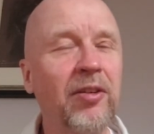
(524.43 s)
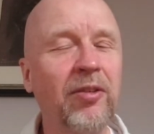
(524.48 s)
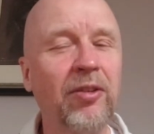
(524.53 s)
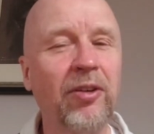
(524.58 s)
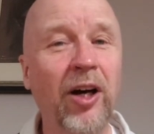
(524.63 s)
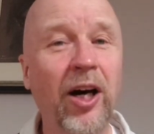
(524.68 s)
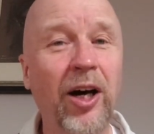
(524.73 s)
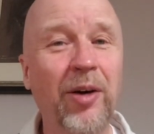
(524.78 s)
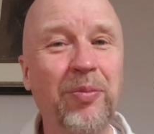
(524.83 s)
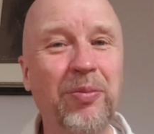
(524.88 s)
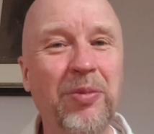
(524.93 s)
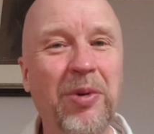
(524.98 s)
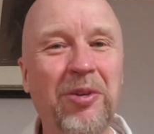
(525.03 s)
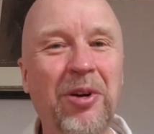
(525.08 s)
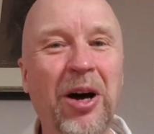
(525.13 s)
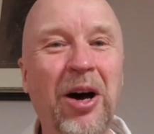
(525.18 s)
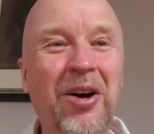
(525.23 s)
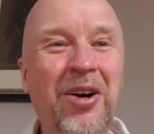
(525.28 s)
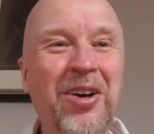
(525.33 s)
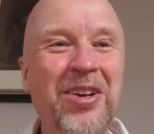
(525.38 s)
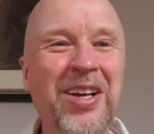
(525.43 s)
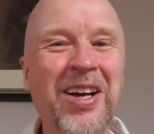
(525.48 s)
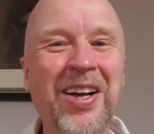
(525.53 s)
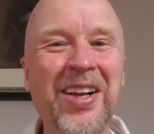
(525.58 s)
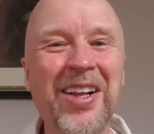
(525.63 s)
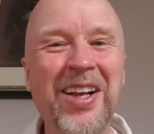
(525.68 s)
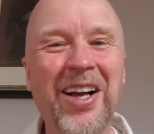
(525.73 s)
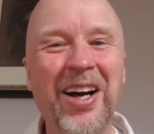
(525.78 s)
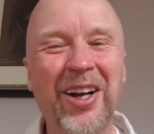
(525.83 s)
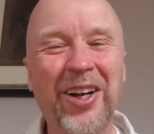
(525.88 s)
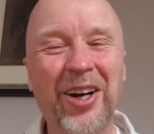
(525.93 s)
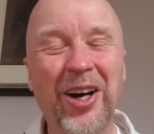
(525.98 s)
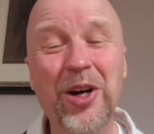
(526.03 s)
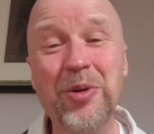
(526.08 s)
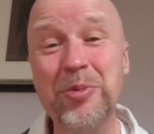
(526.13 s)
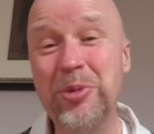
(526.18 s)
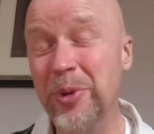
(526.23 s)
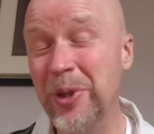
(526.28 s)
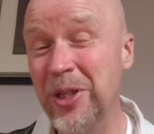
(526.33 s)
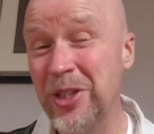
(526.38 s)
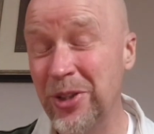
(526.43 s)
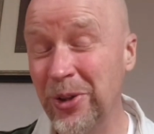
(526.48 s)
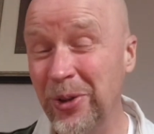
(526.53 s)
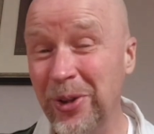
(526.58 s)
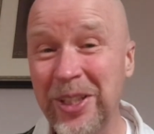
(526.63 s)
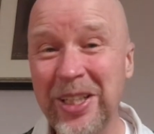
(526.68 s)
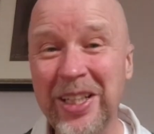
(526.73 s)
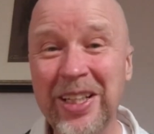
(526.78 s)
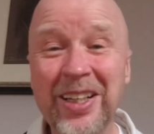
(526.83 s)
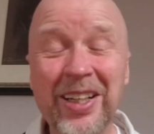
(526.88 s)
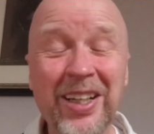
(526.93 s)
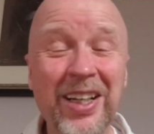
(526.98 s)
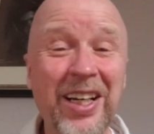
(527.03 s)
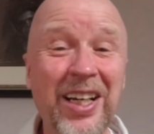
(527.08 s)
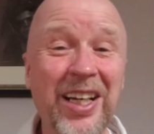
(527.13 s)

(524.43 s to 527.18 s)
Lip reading: I hope you enjoyed it.